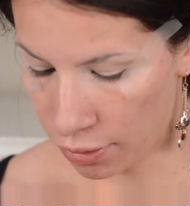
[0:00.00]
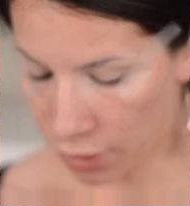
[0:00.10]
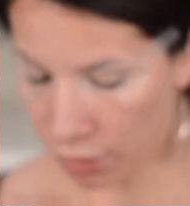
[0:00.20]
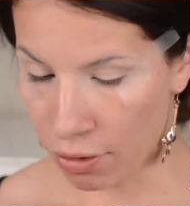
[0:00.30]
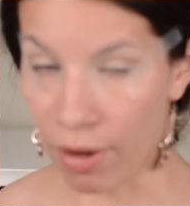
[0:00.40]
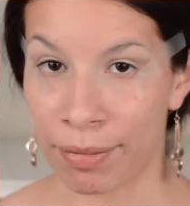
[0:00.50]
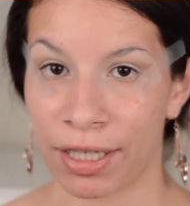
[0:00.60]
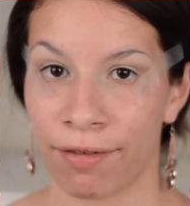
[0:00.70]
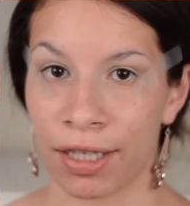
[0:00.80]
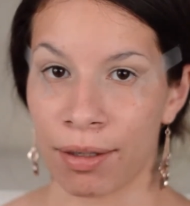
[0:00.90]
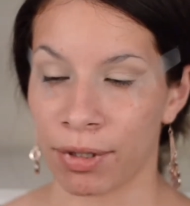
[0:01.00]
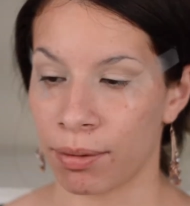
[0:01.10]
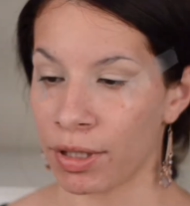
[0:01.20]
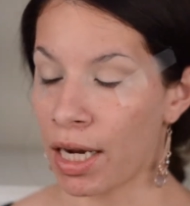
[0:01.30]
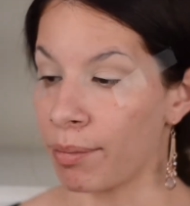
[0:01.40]
So I'm giving them
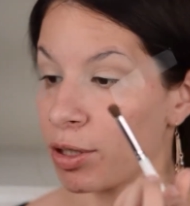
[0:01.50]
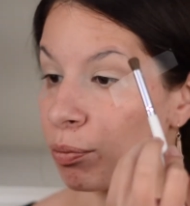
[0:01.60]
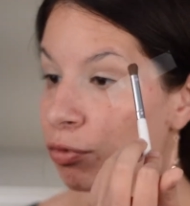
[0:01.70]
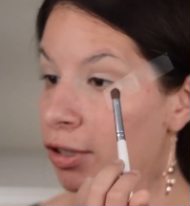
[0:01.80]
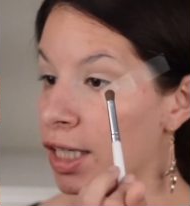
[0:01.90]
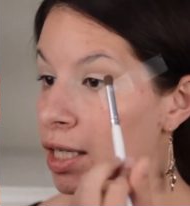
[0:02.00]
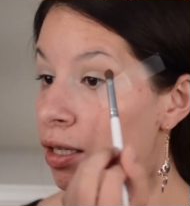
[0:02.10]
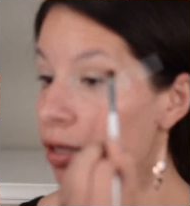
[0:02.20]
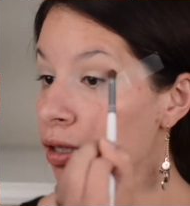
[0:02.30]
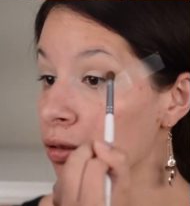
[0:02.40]
some time to breathe.